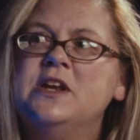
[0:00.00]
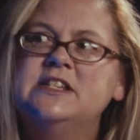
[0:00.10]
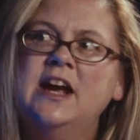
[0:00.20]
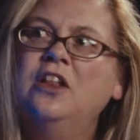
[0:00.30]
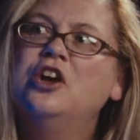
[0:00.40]

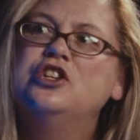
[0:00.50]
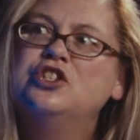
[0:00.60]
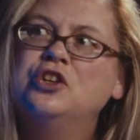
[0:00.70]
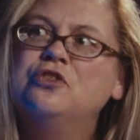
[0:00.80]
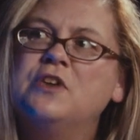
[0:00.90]
tell our
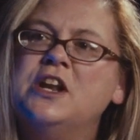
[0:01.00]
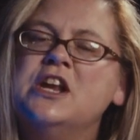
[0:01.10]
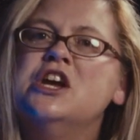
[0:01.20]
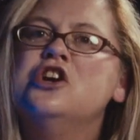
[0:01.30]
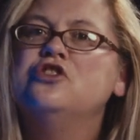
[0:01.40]
children,
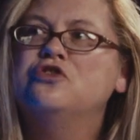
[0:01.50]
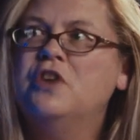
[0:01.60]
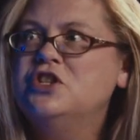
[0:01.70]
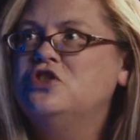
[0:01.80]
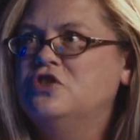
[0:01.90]

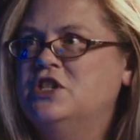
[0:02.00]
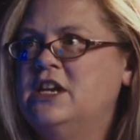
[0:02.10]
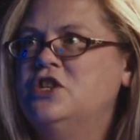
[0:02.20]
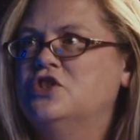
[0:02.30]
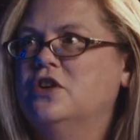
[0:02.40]
trust your
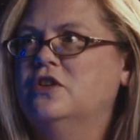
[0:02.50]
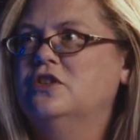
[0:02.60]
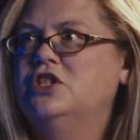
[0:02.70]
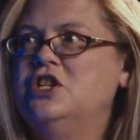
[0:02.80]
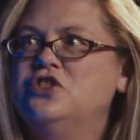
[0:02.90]
teacher.
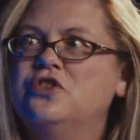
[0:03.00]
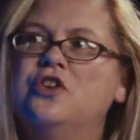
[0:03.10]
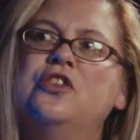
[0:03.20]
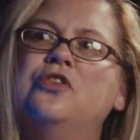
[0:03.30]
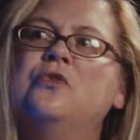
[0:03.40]
She's your
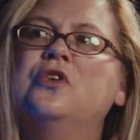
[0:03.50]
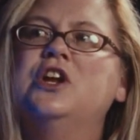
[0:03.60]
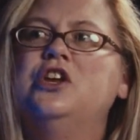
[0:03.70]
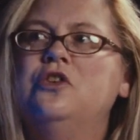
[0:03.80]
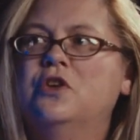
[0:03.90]

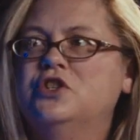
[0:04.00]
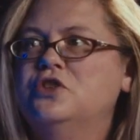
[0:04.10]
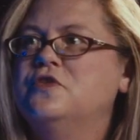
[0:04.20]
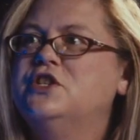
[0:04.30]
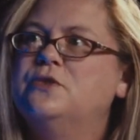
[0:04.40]
authority. You're
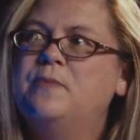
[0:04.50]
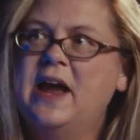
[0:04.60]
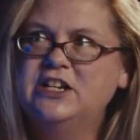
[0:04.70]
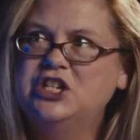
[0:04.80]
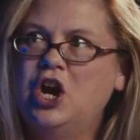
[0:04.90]
to
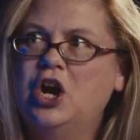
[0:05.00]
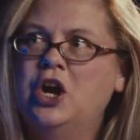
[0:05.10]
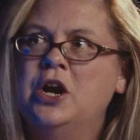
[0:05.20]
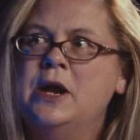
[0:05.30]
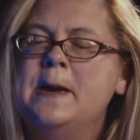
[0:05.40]
respect yeah,
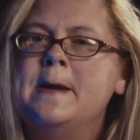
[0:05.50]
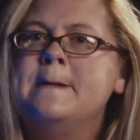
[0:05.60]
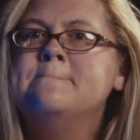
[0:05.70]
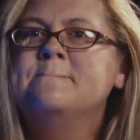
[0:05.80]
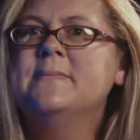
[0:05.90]
her.
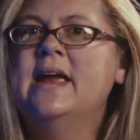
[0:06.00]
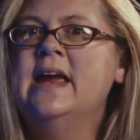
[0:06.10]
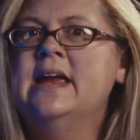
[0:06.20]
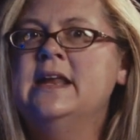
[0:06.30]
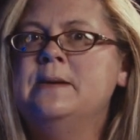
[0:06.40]
Yeah.
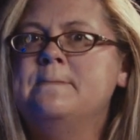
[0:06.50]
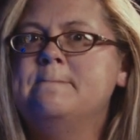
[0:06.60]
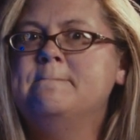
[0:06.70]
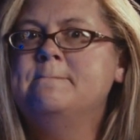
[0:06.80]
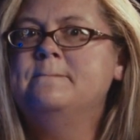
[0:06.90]
And
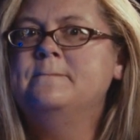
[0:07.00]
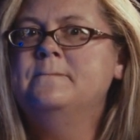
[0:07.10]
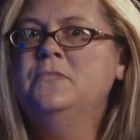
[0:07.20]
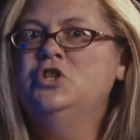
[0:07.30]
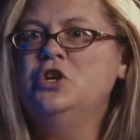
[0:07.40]

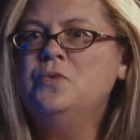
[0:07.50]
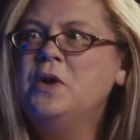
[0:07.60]
do we